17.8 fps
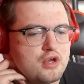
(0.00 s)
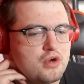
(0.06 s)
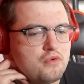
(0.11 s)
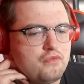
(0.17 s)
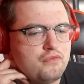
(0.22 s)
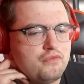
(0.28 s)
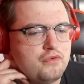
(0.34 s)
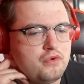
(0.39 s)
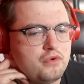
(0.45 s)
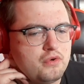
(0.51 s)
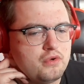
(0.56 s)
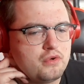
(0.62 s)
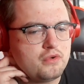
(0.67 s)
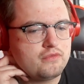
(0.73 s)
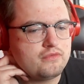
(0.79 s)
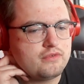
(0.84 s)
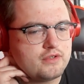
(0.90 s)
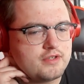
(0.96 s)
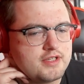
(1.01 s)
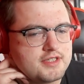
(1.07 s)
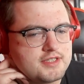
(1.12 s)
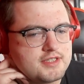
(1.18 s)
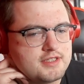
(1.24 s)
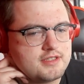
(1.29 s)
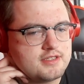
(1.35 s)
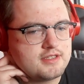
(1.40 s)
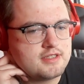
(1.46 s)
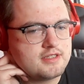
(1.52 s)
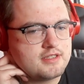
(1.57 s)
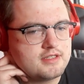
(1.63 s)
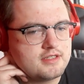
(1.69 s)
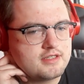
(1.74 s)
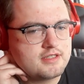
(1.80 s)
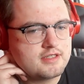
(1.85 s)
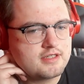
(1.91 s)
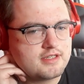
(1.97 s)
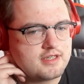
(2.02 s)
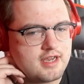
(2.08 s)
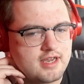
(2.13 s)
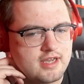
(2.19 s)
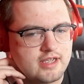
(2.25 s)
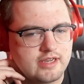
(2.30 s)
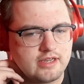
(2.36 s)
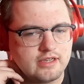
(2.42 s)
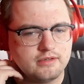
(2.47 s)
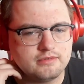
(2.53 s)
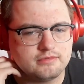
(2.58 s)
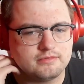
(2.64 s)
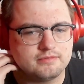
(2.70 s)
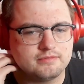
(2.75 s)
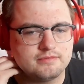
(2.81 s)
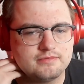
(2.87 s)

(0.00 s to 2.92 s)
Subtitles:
go for this guy. Oh.